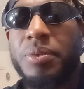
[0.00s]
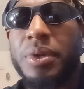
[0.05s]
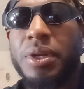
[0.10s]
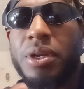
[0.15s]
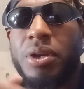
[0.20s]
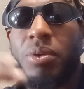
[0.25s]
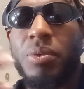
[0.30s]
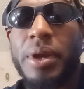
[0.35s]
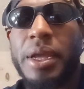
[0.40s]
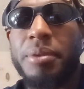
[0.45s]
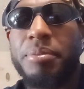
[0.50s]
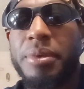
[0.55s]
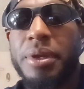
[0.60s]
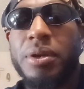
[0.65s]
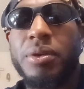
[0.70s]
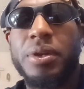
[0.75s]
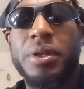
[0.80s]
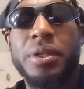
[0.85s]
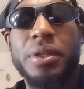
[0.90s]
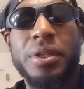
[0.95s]
want to correct me
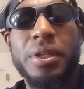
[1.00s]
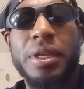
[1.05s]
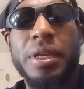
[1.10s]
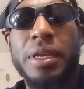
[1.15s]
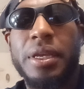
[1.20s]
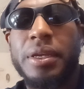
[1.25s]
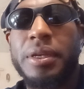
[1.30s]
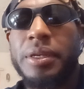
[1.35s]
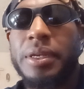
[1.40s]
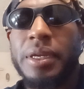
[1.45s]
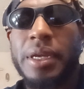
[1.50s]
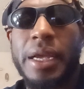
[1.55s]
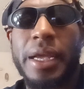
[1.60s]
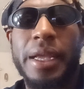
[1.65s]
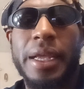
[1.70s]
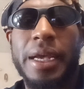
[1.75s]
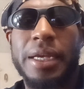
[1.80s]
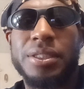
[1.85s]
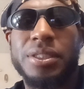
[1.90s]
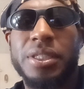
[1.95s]
on anything,
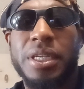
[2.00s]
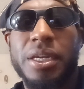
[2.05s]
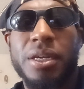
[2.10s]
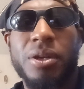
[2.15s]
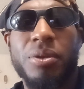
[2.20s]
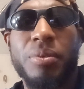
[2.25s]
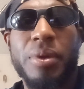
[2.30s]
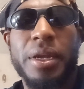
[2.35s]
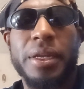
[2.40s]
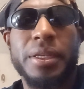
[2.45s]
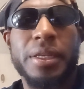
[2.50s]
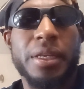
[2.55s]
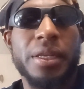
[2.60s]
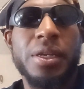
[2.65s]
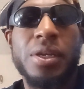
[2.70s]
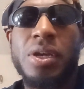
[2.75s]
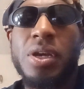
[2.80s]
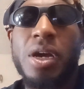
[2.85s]
hey, I stand corrected.